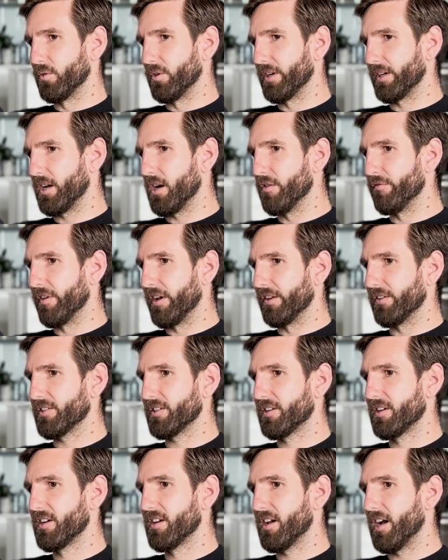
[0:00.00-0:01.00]
Like I've had
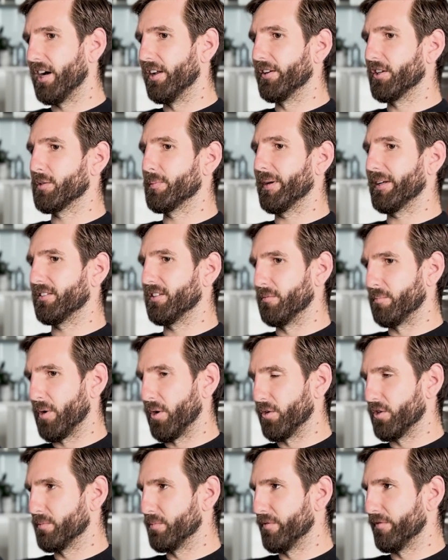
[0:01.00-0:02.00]
unexpected
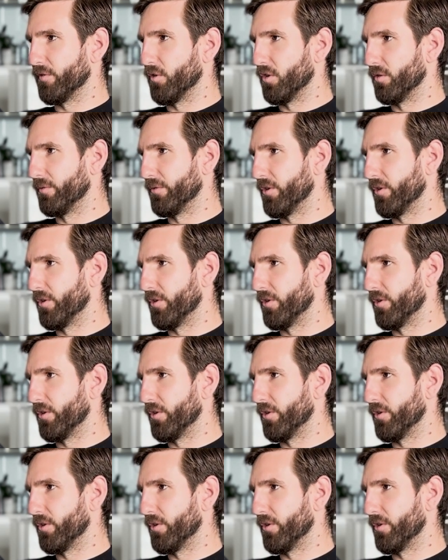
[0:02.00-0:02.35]
posts before,